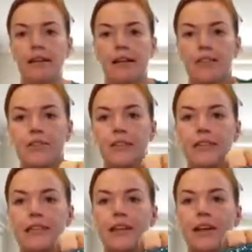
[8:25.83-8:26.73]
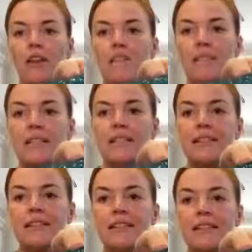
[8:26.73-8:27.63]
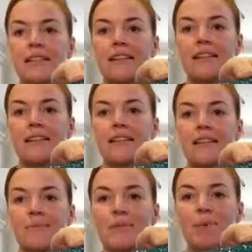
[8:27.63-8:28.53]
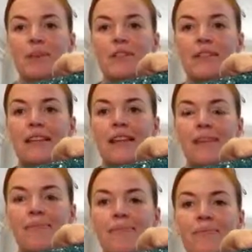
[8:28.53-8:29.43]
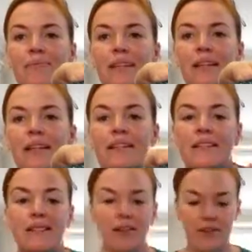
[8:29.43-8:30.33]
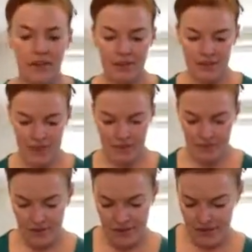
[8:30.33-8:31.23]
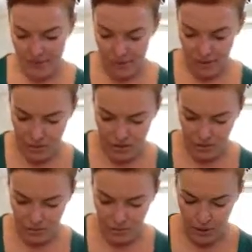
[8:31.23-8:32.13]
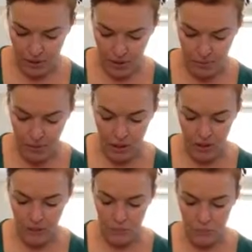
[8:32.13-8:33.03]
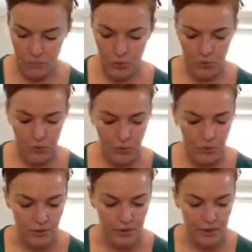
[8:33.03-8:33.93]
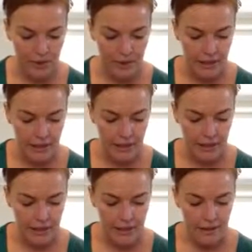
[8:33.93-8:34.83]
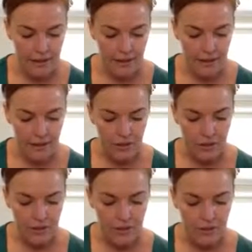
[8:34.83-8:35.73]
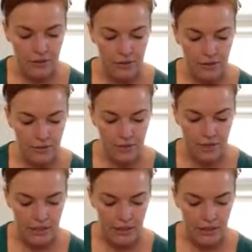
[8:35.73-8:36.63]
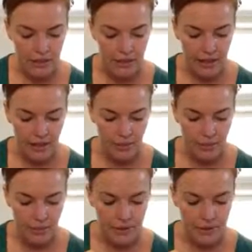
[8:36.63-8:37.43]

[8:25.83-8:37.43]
as you can see, I've missed some spots there. So I'm actually going to apply some more glue onto there and just retouch that up,